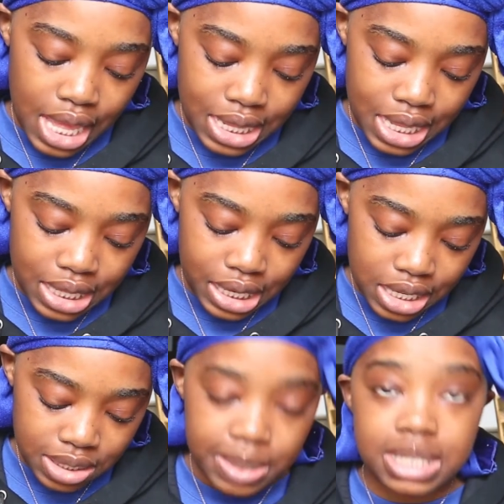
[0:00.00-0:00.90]
And then the
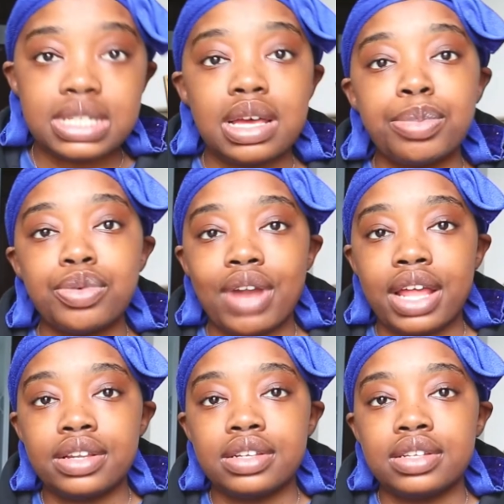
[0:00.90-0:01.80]
last one is Temple
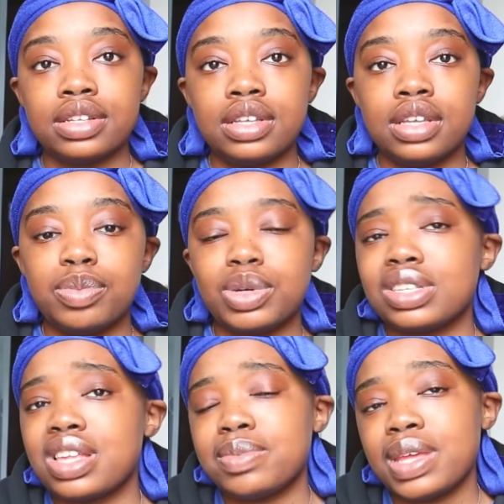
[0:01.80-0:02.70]
Run,
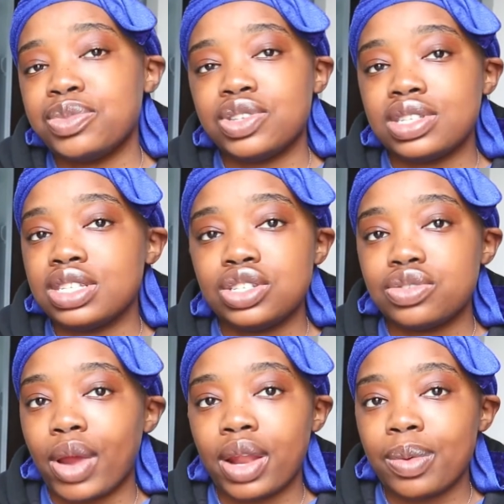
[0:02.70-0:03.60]
because sometimes you just need
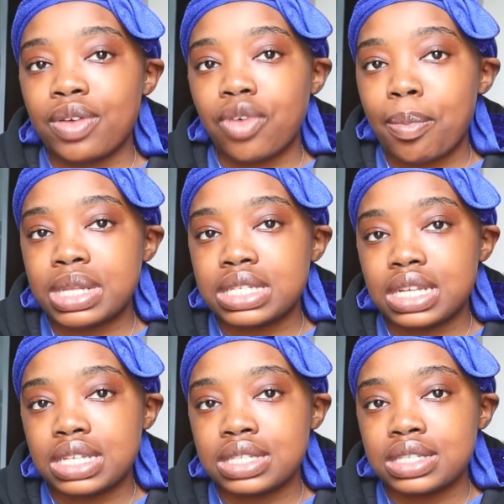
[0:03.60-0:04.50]
to run away from
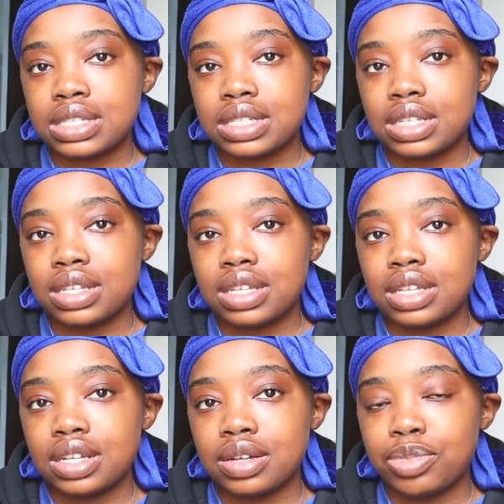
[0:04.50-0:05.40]
monsters
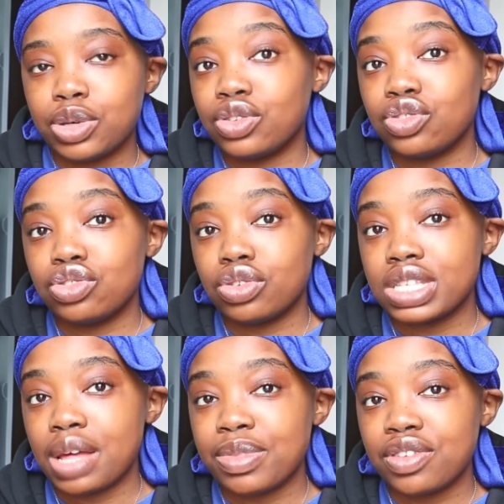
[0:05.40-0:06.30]
because you stole
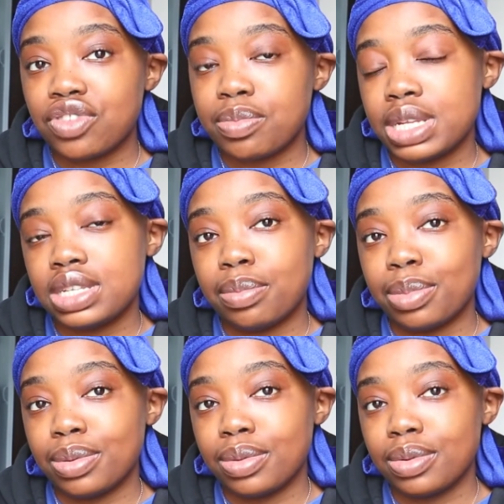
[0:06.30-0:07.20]
something from the
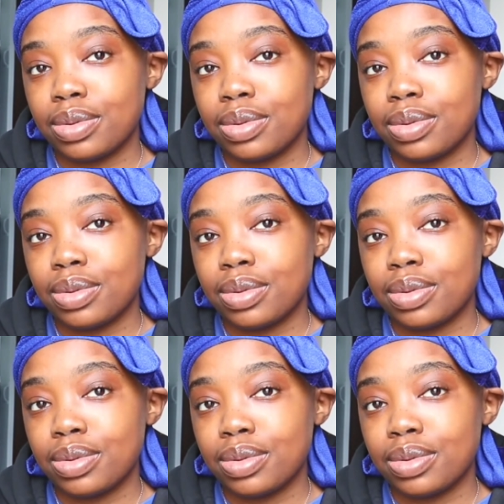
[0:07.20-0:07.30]
temple.